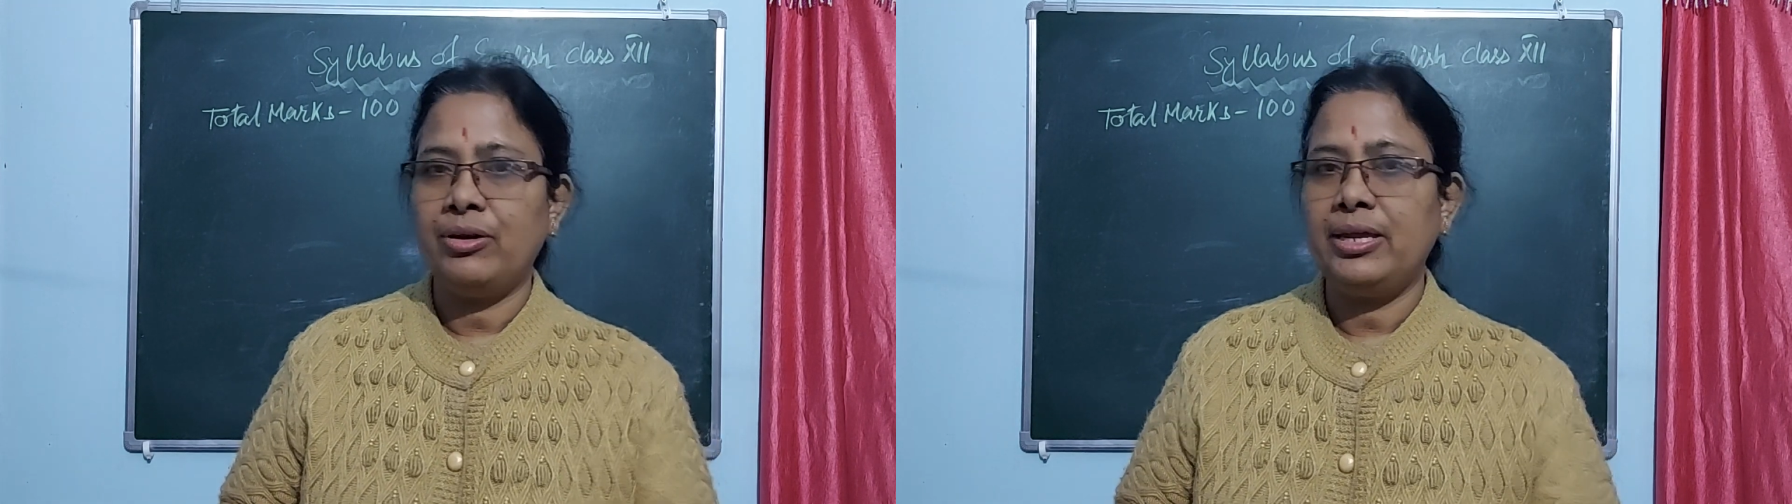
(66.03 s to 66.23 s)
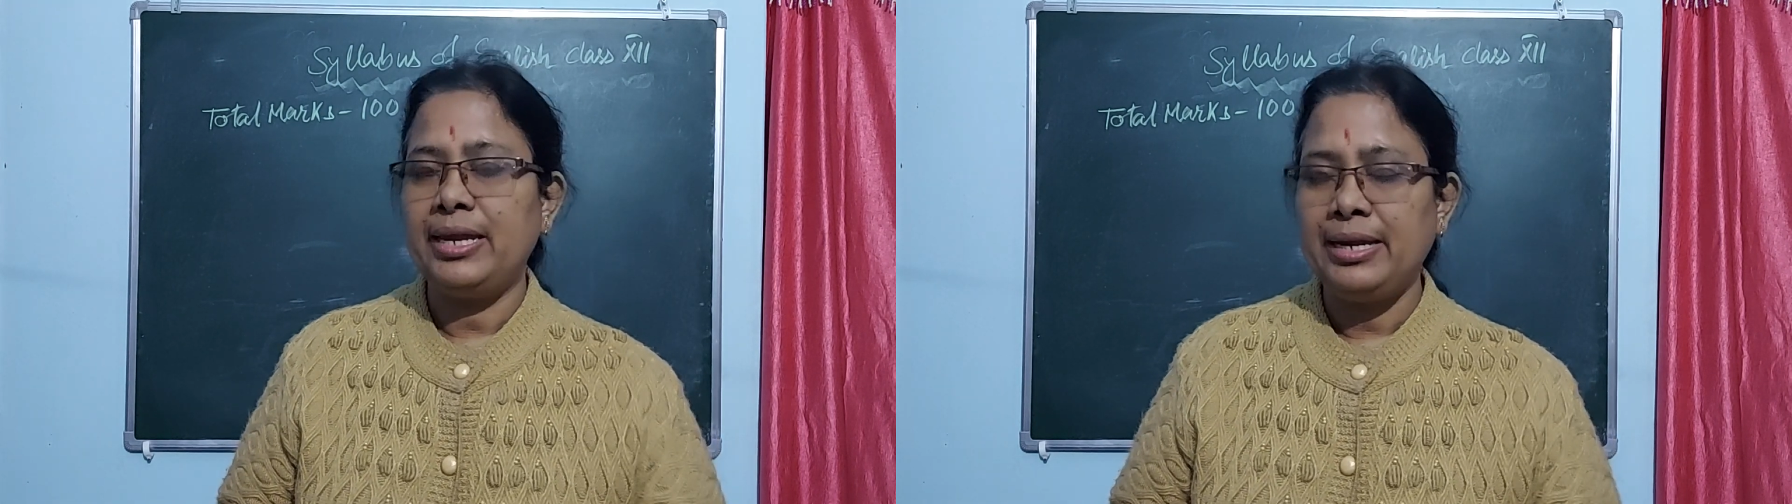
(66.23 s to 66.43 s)

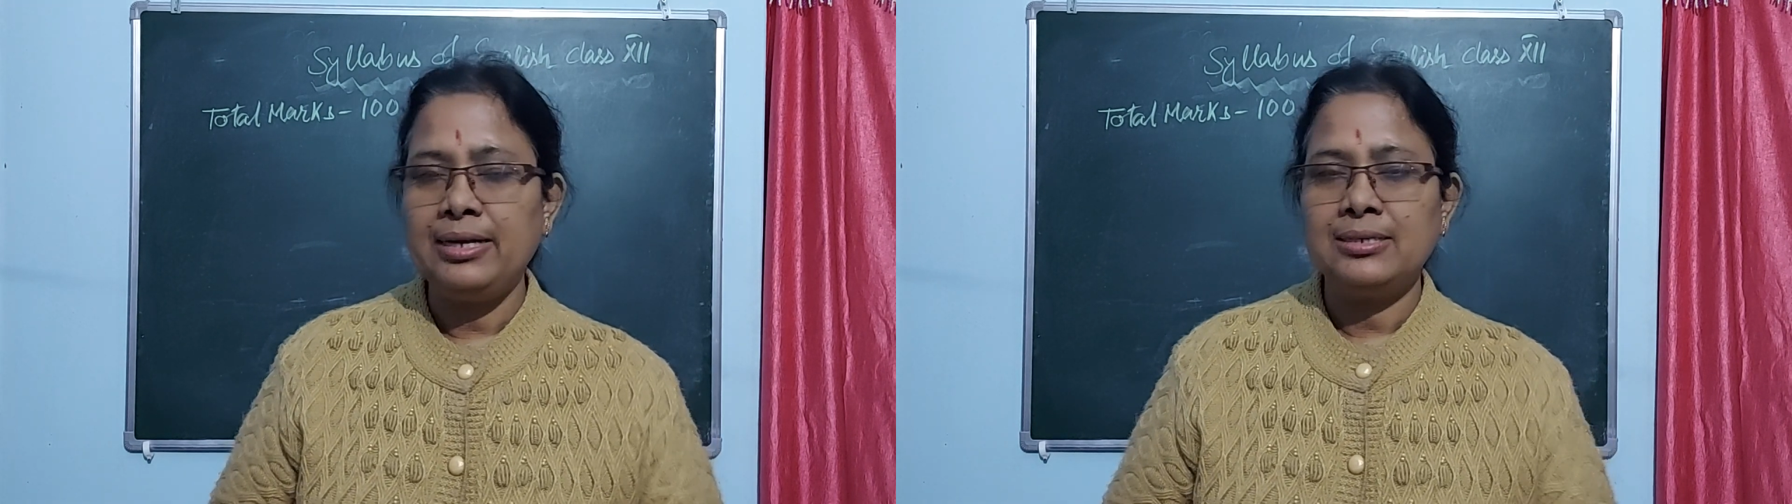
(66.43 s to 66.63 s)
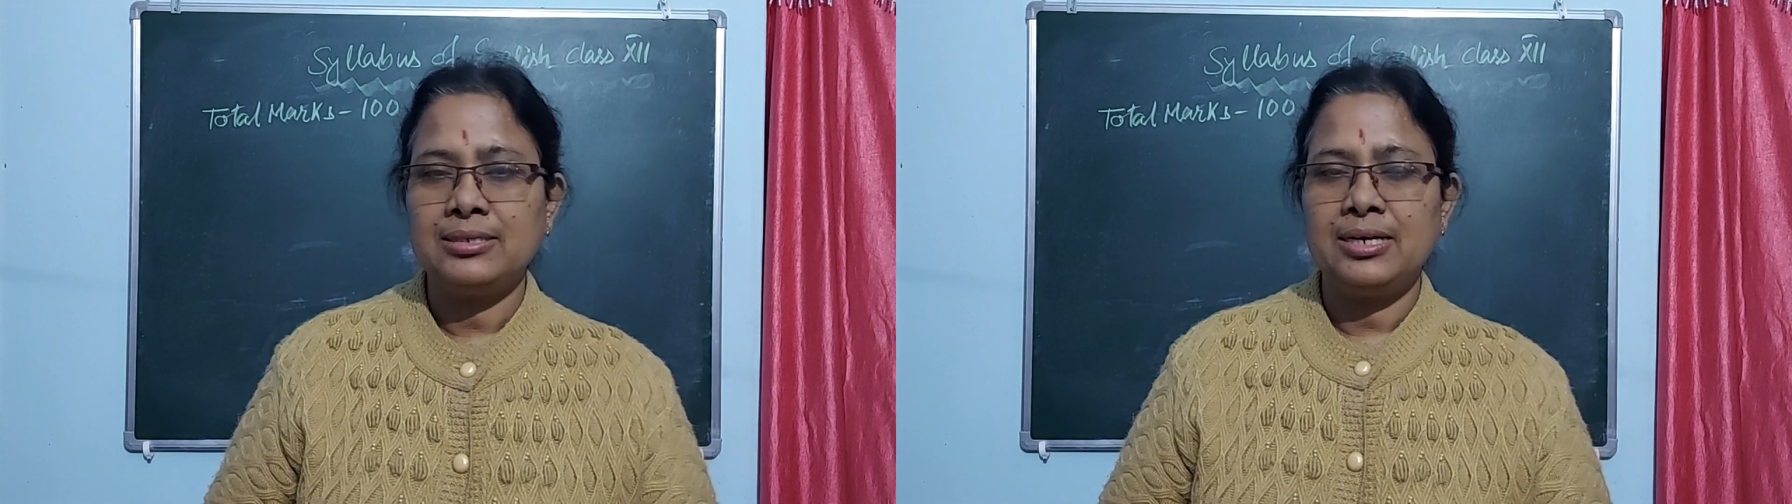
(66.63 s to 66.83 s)

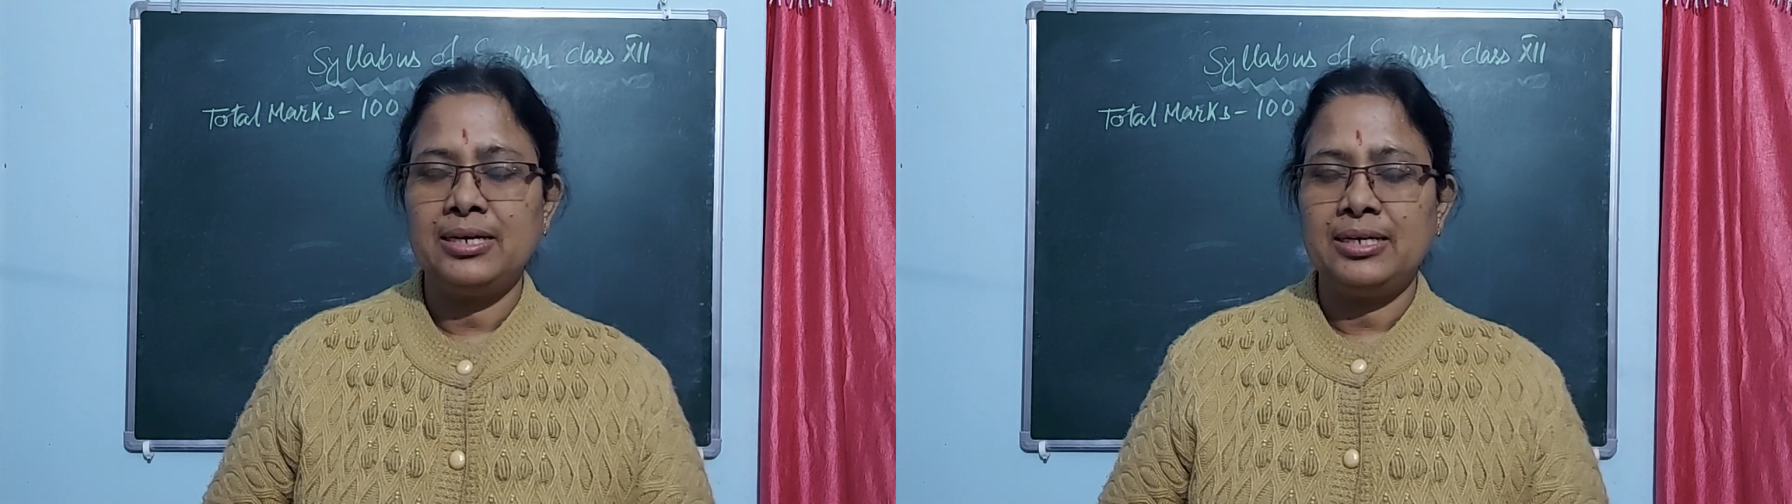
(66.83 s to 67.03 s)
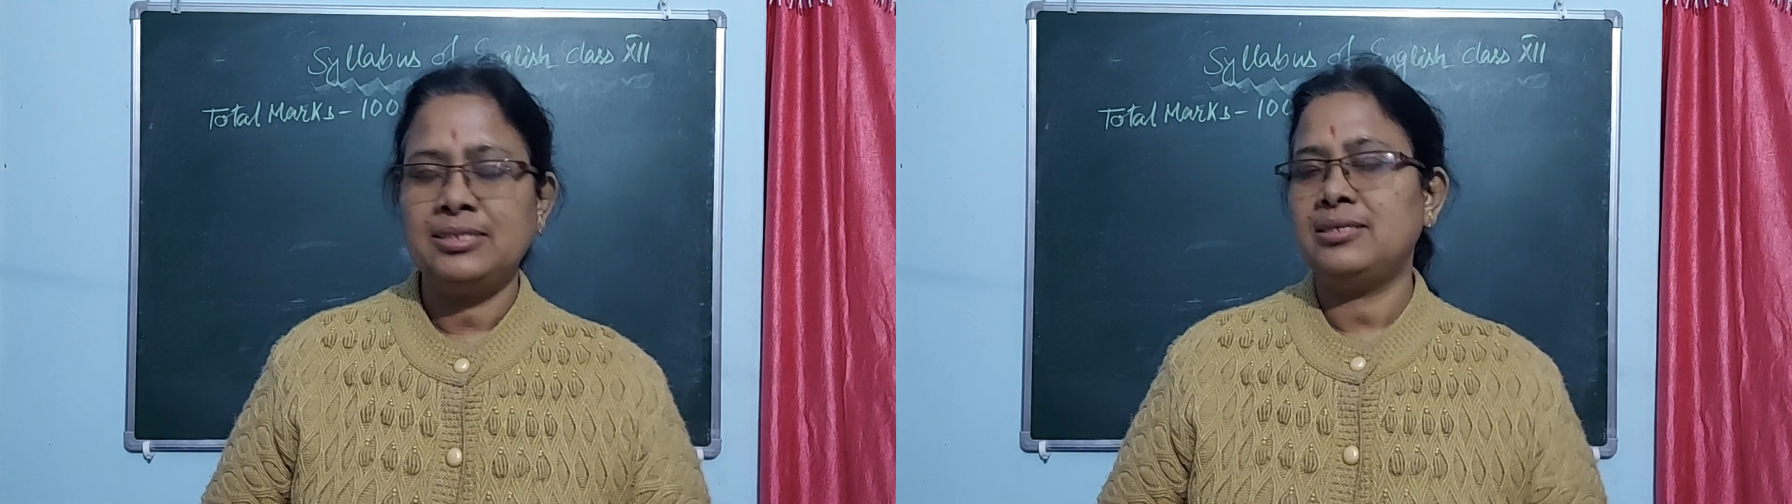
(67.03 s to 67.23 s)
8
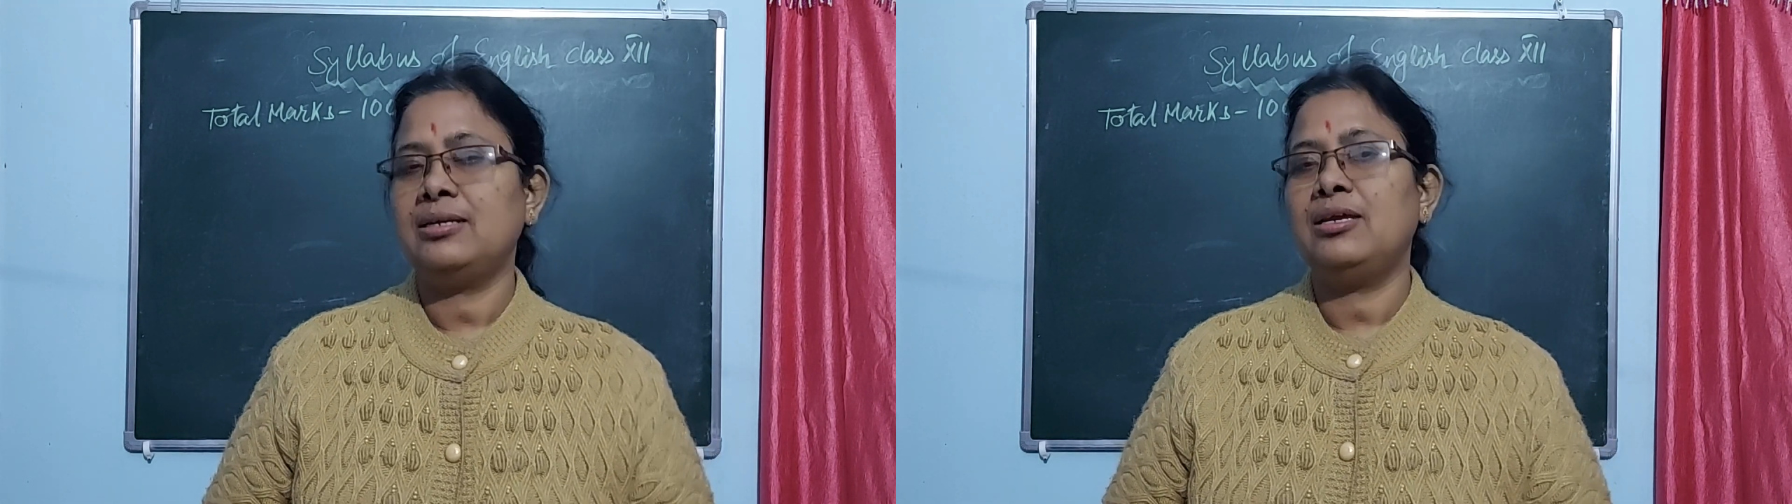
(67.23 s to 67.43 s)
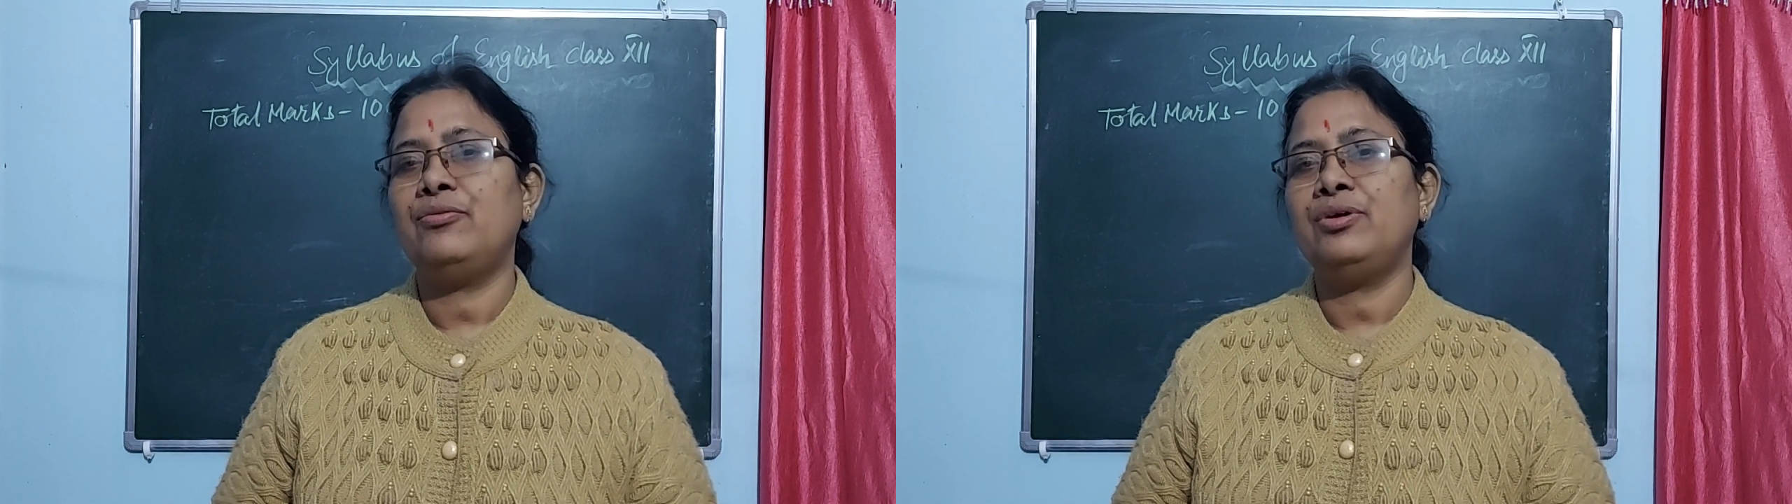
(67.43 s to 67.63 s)
sentences are
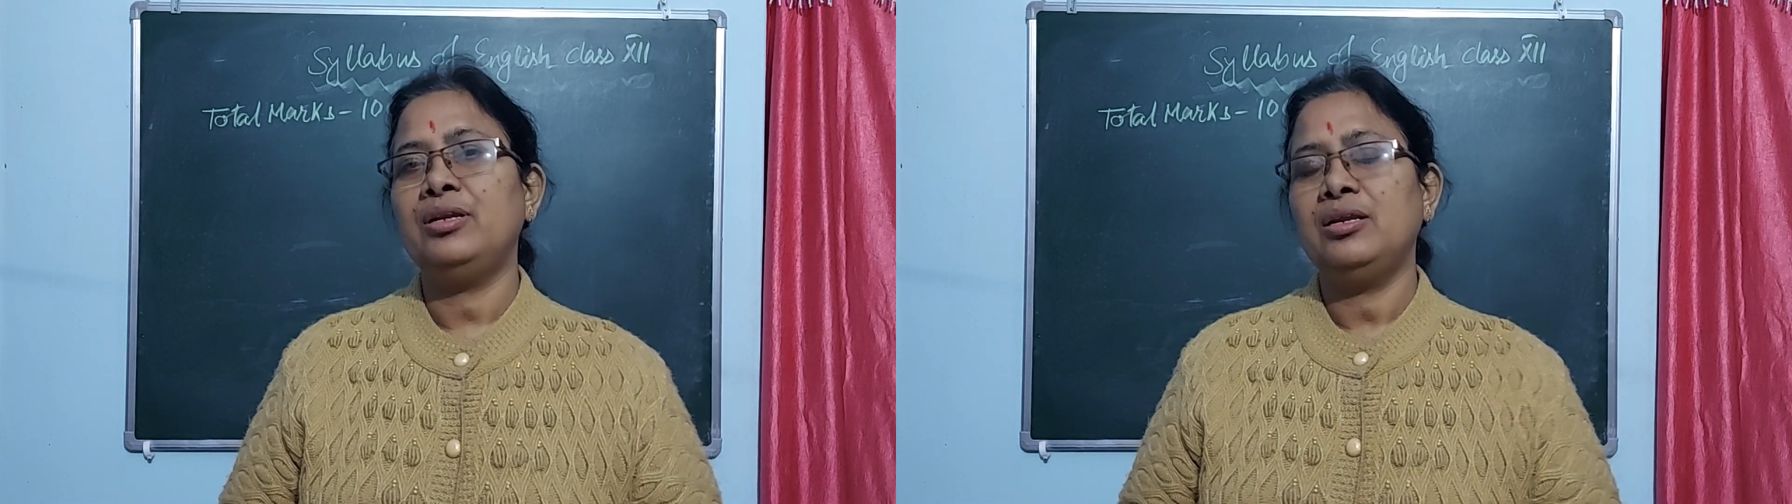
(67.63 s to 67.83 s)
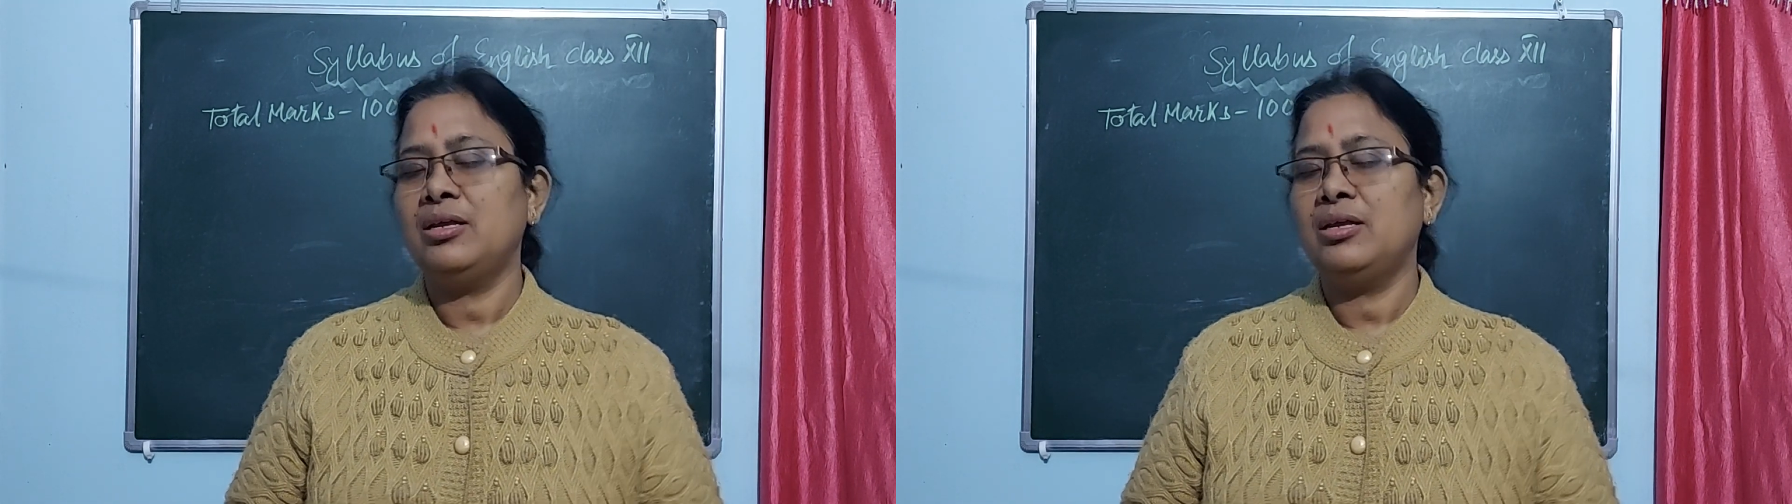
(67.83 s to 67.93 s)
given.